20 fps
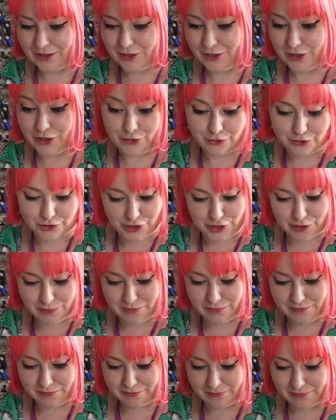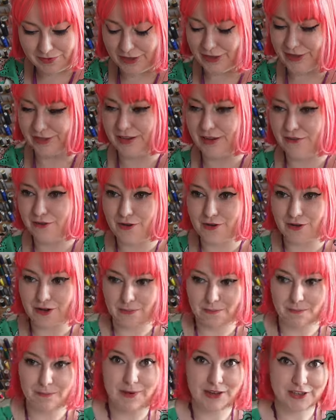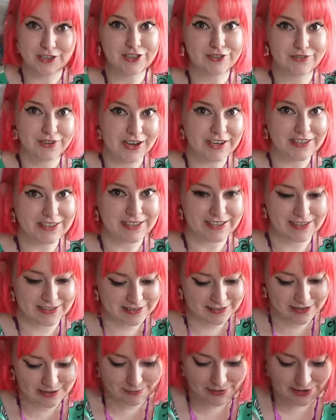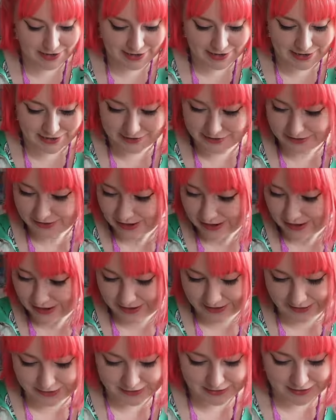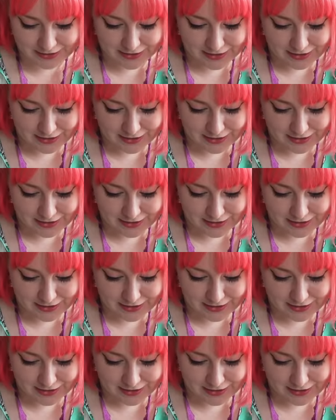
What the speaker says: YouTube, because I've got a bunch of ideas in my head and